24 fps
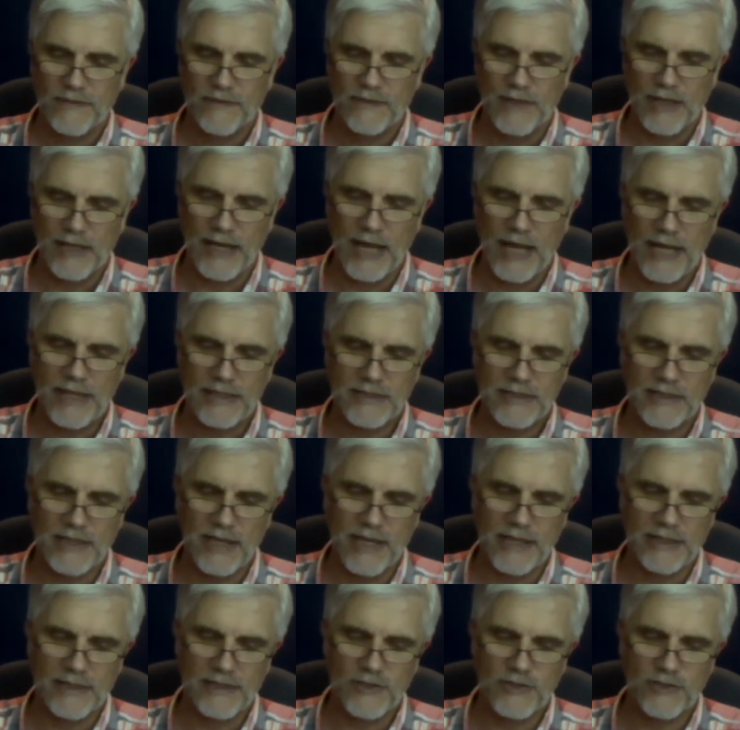The light,
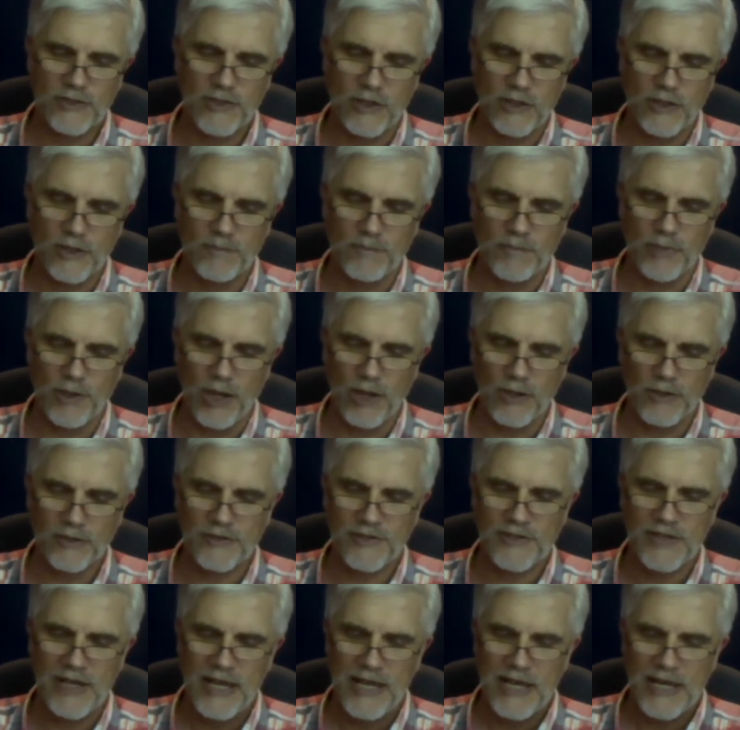like solid
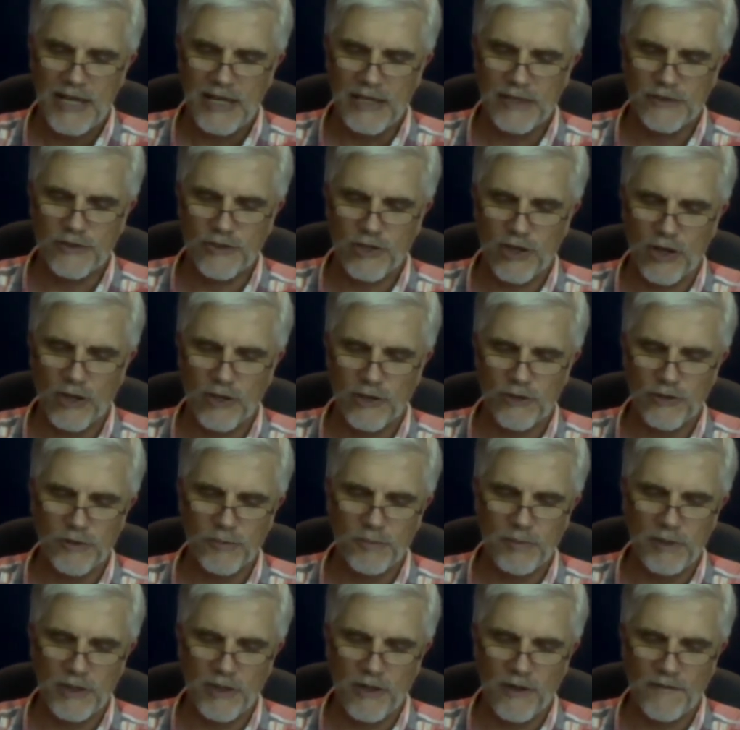blocks,
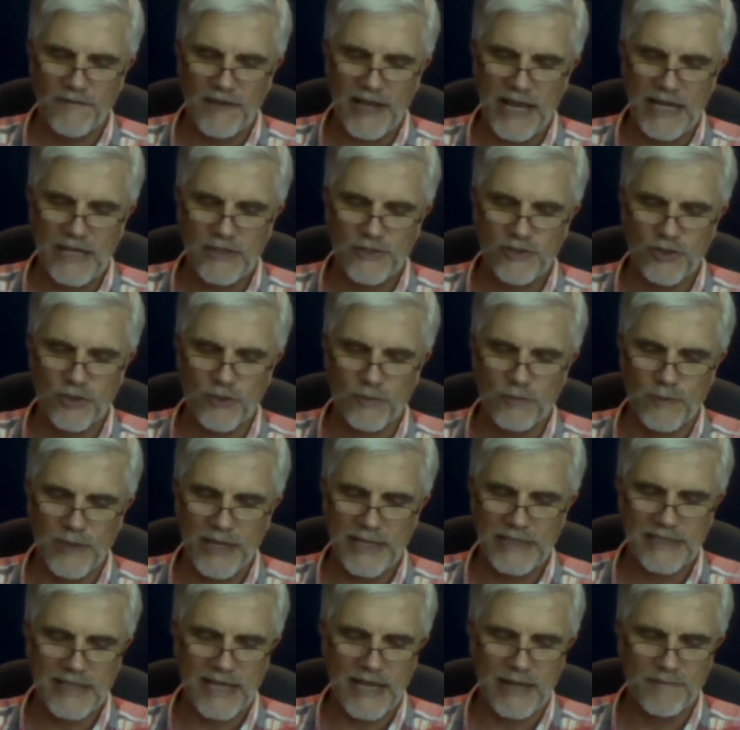intolerable of edge and
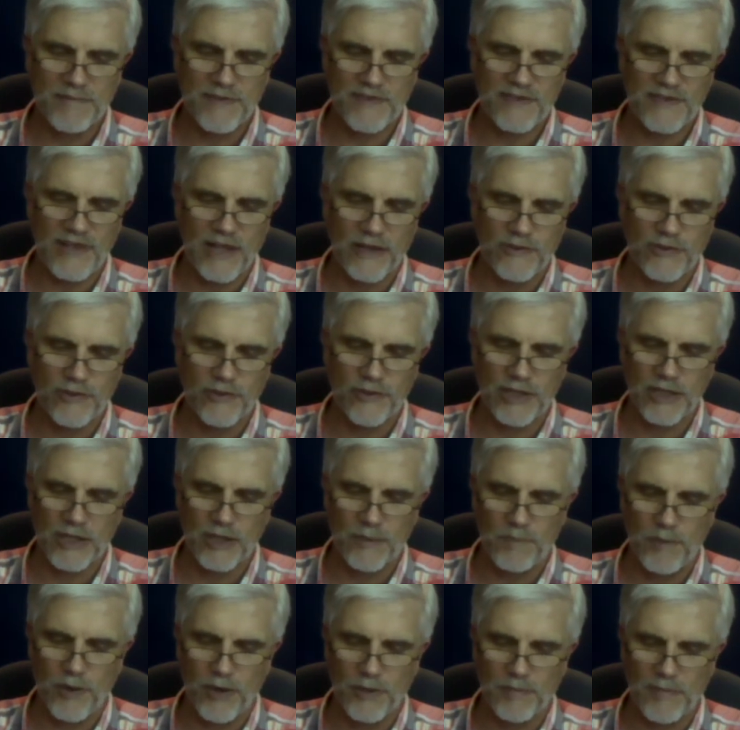weight, came thundering
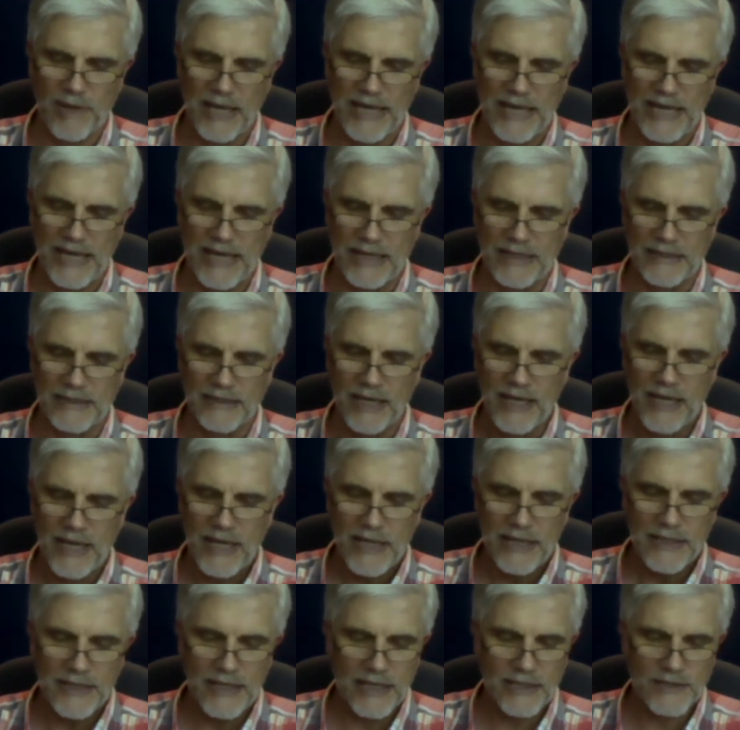upon my head.
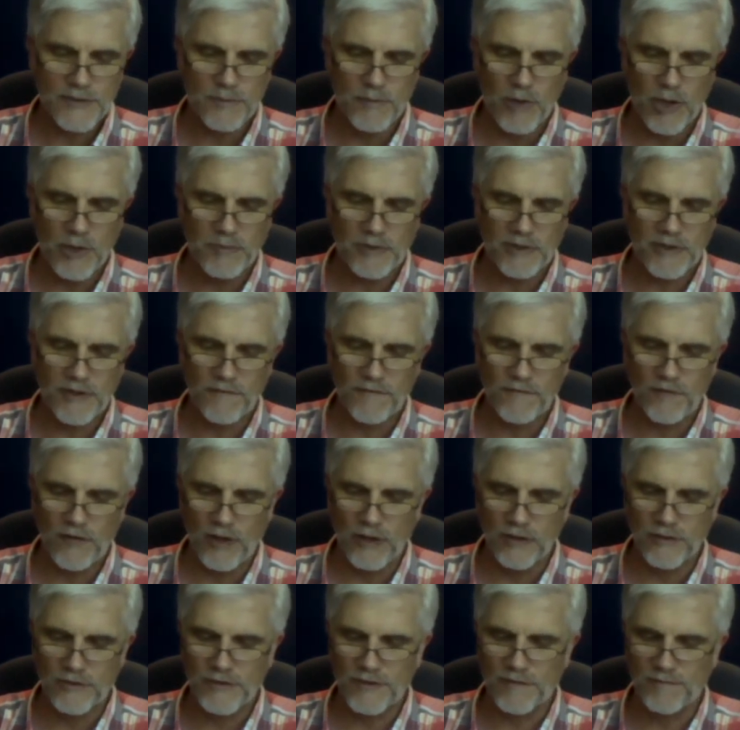Next moment the
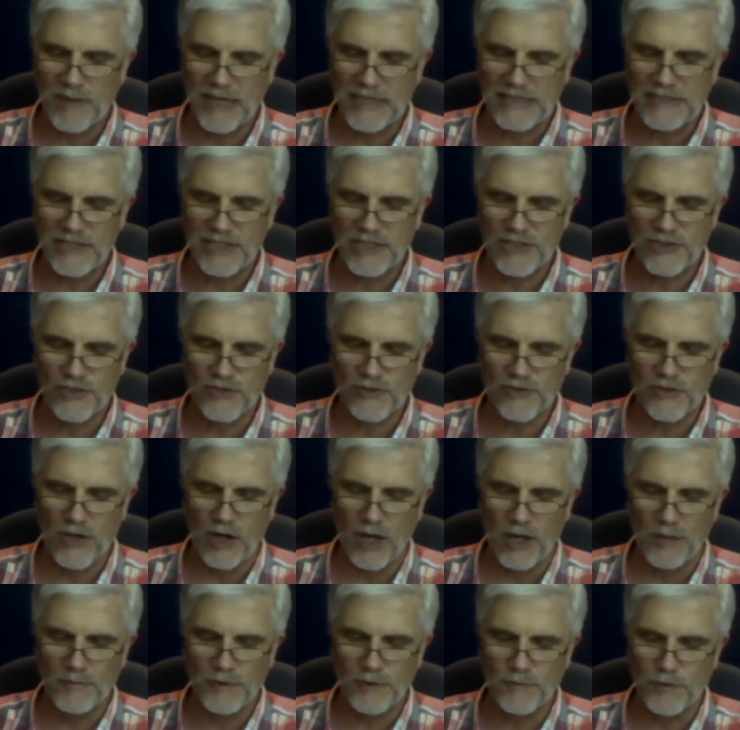folds of my teacher's
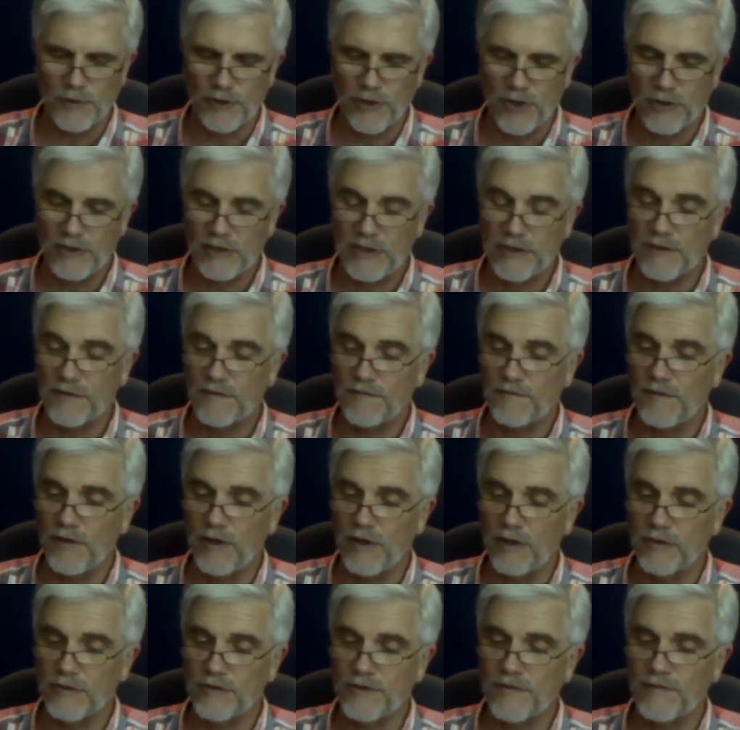garment were only the
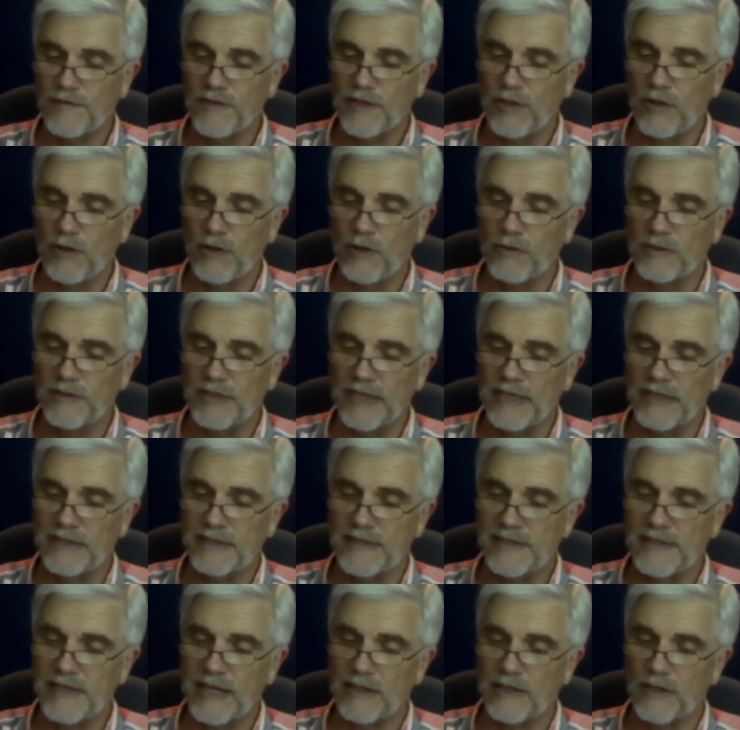folds of the old
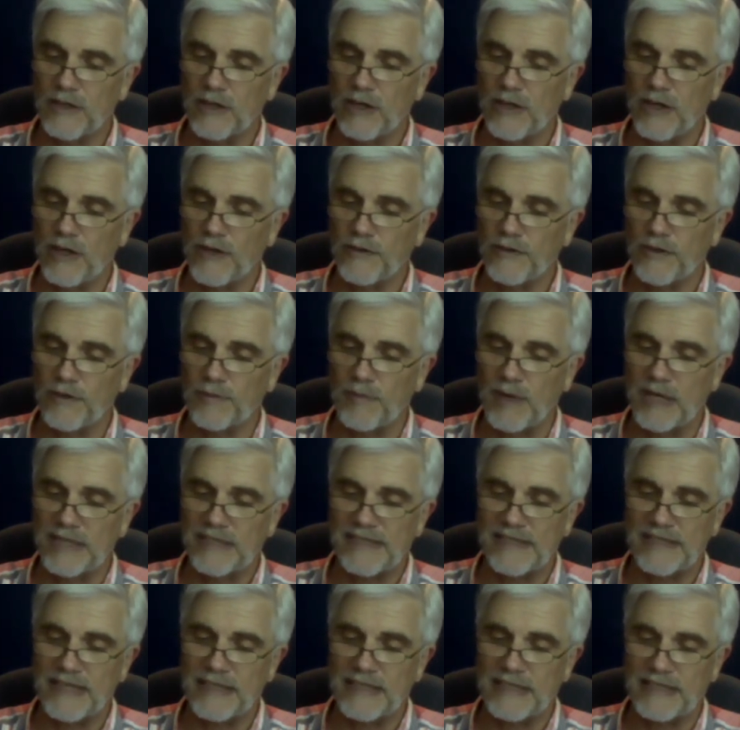ink-stained cloth on my
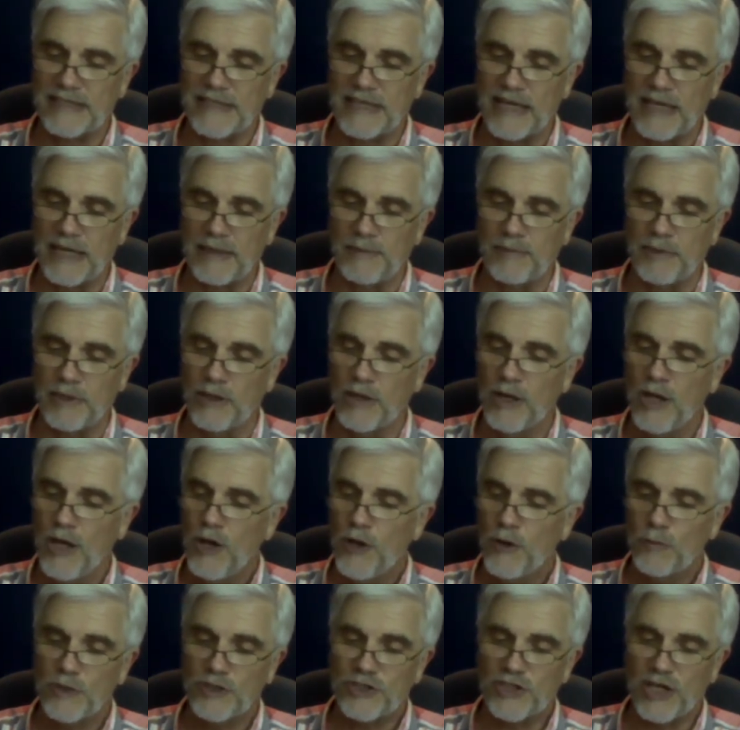study table,
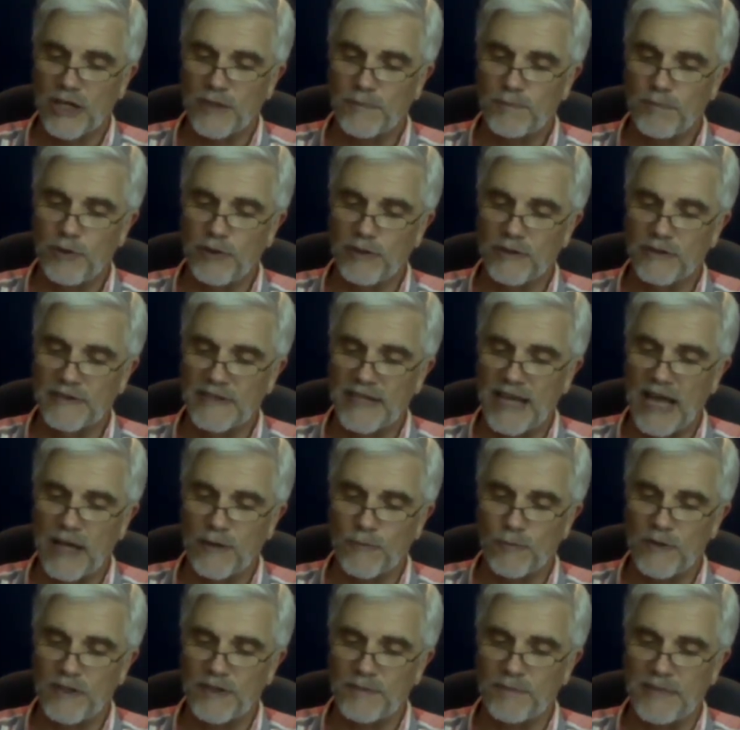which I pulled
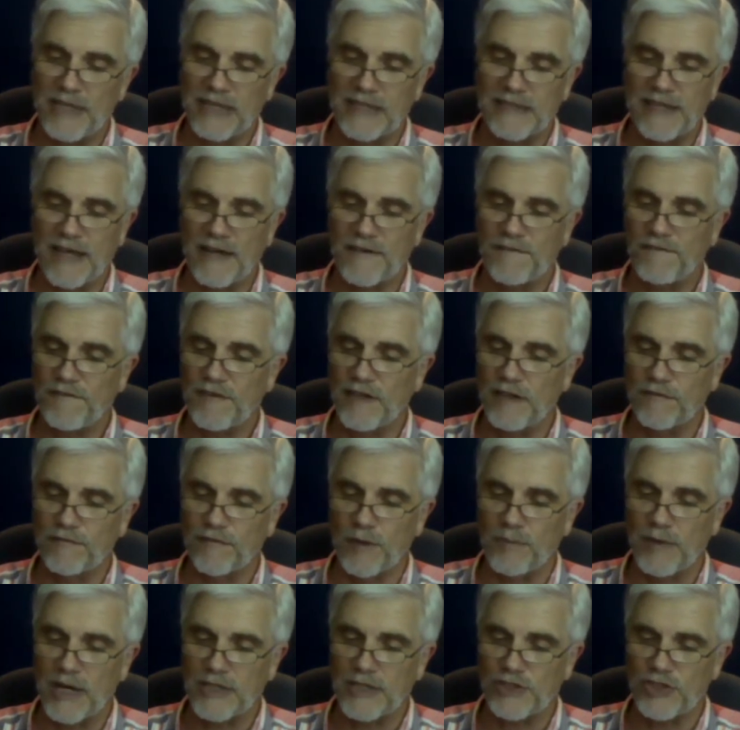down with me as I fell
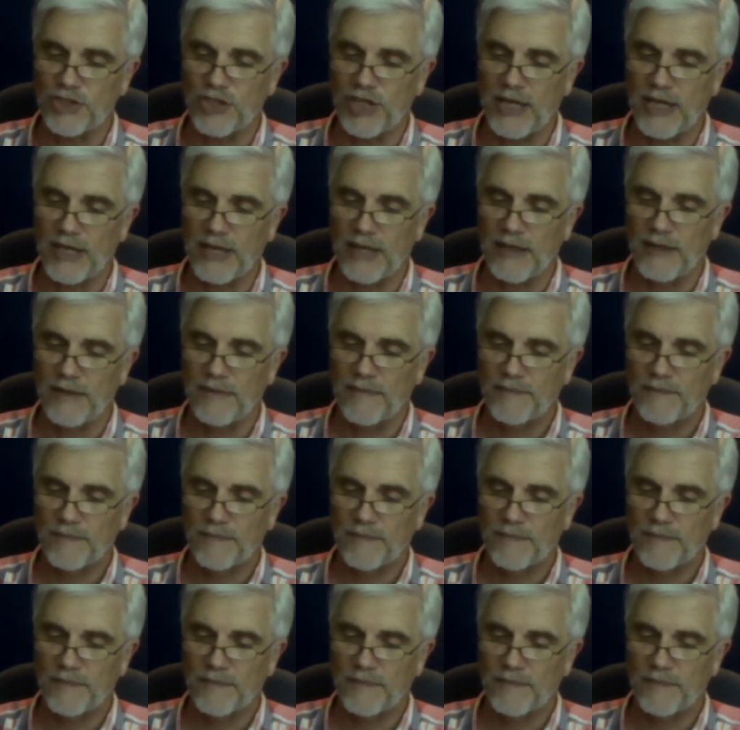from my chair.